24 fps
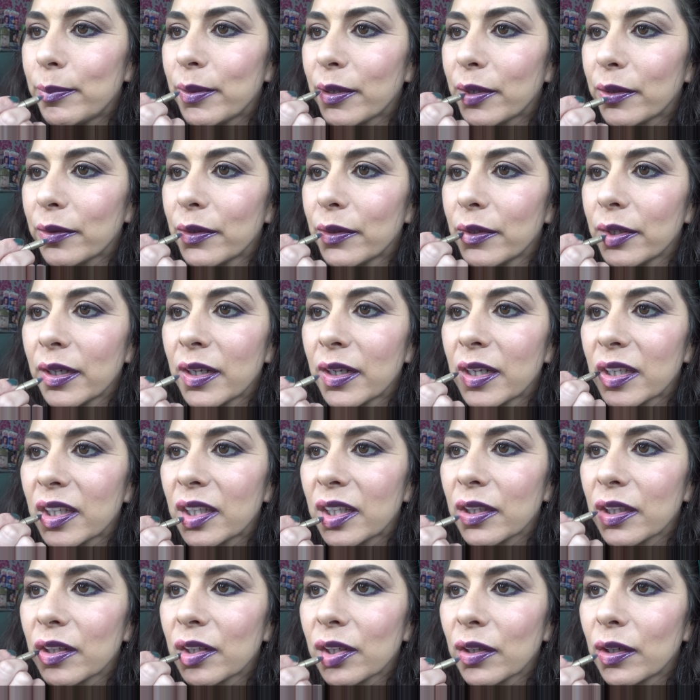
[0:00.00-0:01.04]
bow
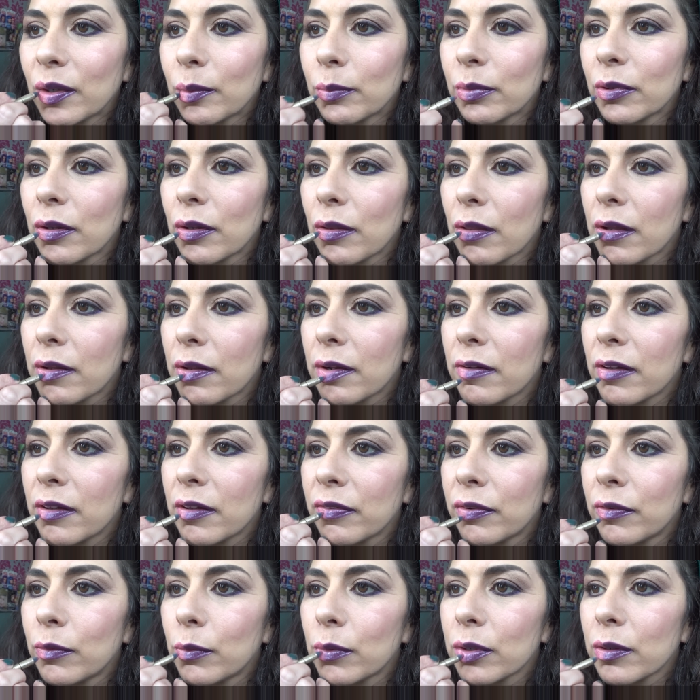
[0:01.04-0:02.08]
at the top, do that.
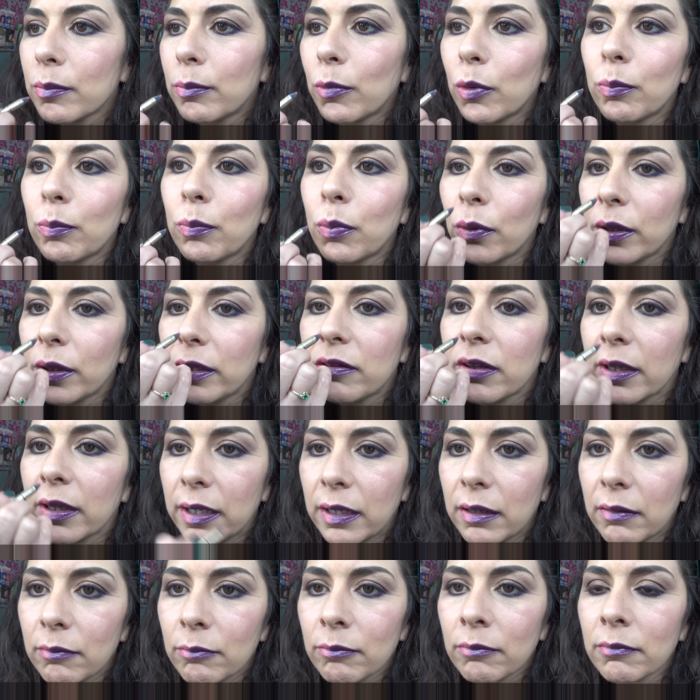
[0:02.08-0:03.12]
If you want it more
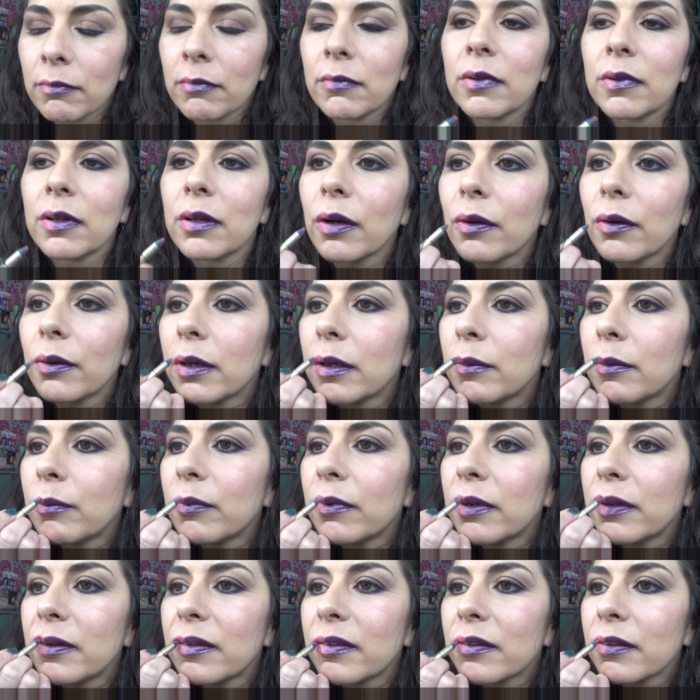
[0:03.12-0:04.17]
pointy, go
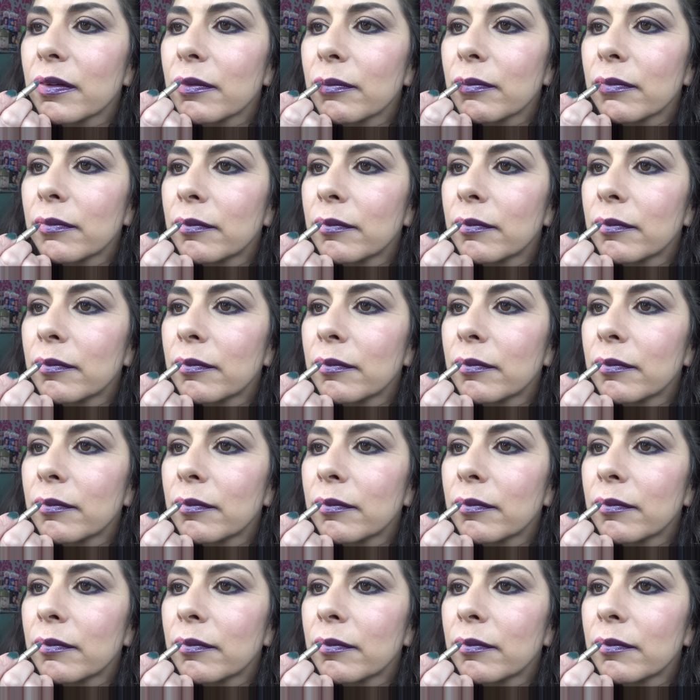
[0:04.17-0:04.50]
inwards.